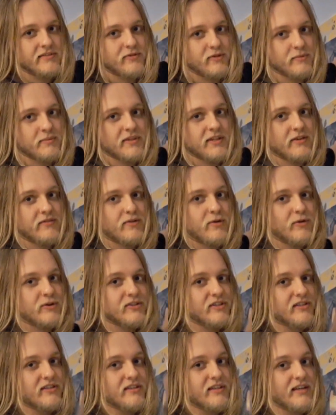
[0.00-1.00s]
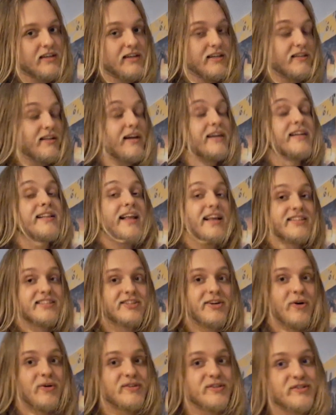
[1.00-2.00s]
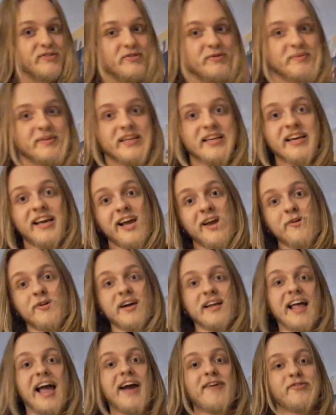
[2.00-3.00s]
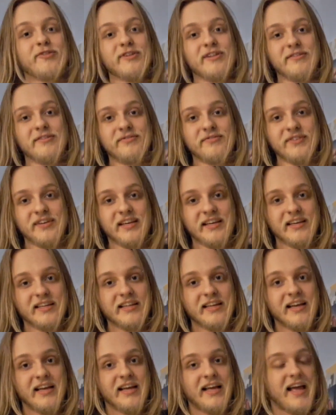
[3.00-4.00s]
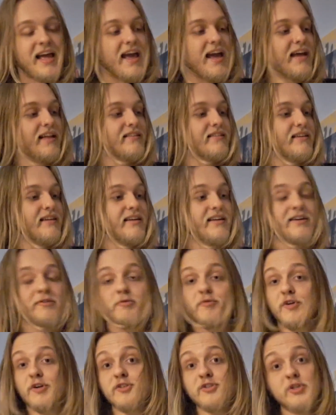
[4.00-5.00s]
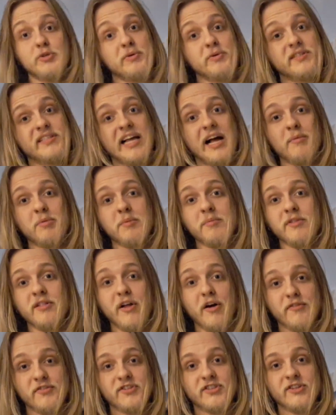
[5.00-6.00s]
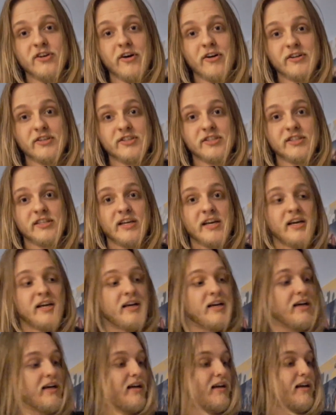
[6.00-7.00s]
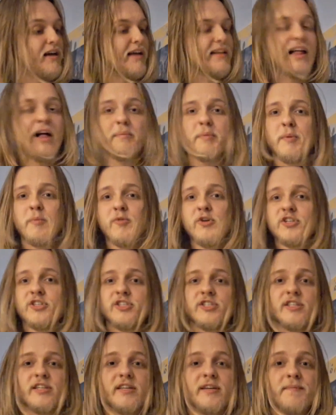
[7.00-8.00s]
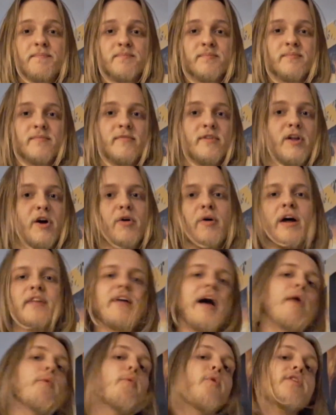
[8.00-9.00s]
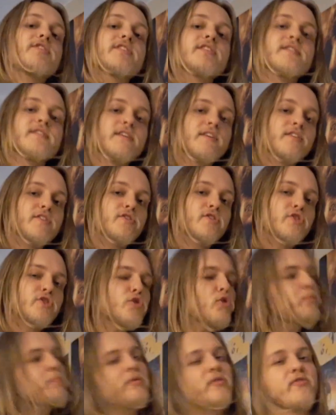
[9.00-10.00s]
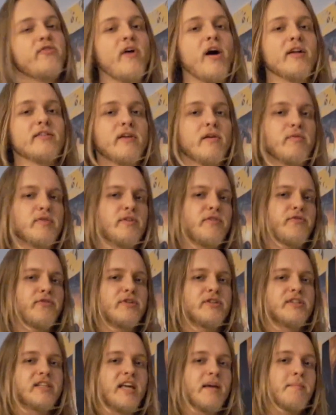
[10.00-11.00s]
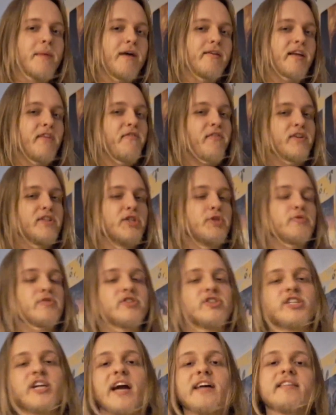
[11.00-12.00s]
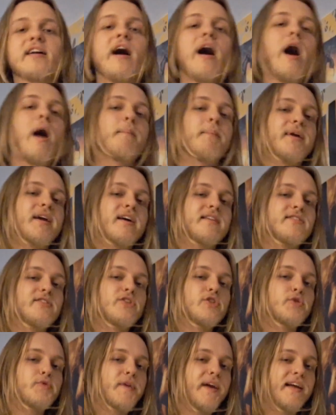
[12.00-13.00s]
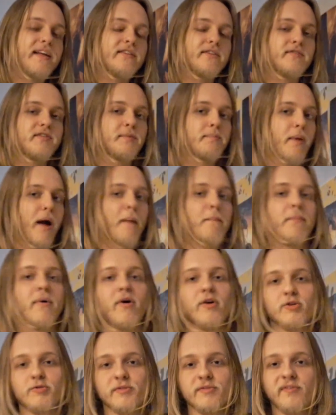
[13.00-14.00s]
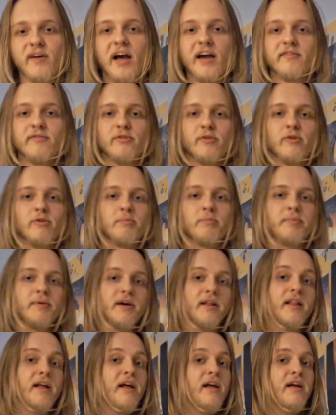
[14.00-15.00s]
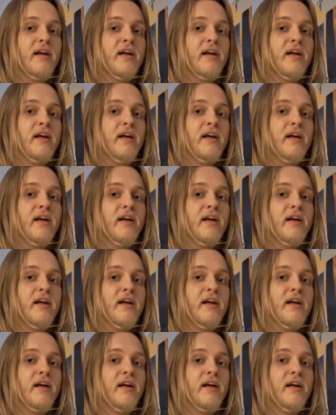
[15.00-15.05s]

for me, of course, a classic artist for me. We got Avril Lavigne, and with her newest album, Love Sucks. An album which, I wasn't super fond of when it first came out. I thought she was just kind of hopping on the trend of the pop punk revival, but,